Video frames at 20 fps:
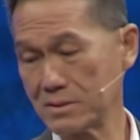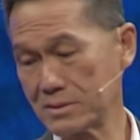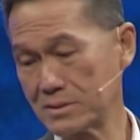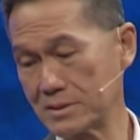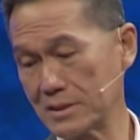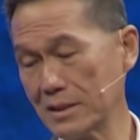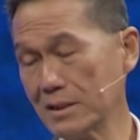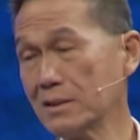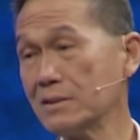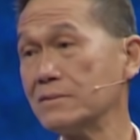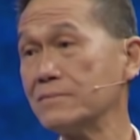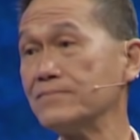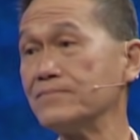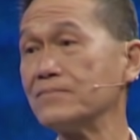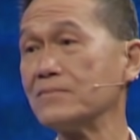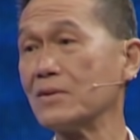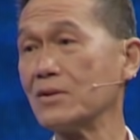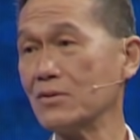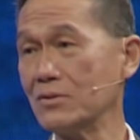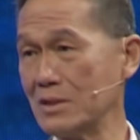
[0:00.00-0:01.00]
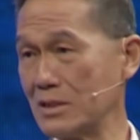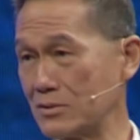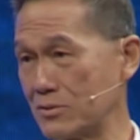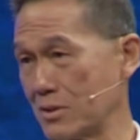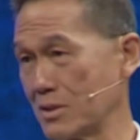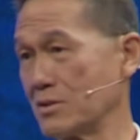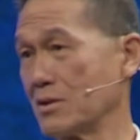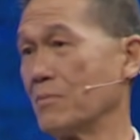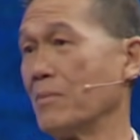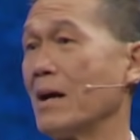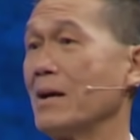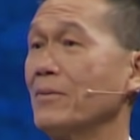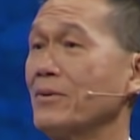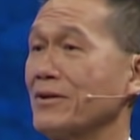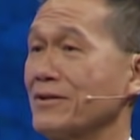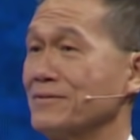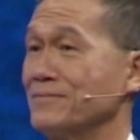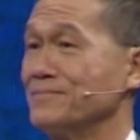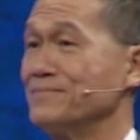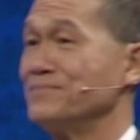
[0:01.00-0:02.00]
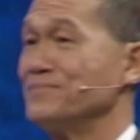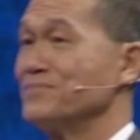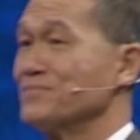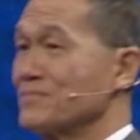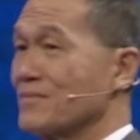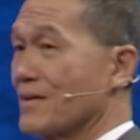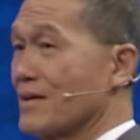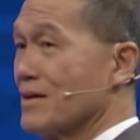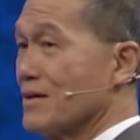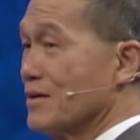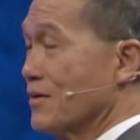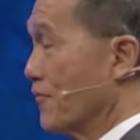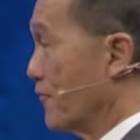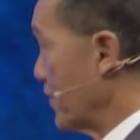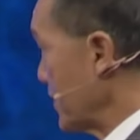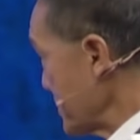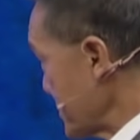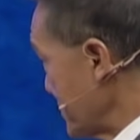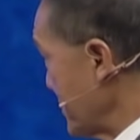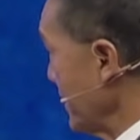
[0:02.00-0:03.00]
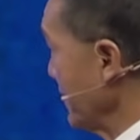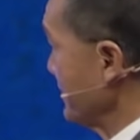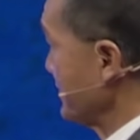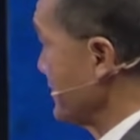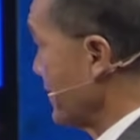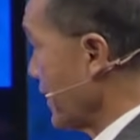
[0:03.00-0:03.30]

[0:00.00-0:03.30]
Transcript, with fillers: See? You need to read your Bible. Verse ten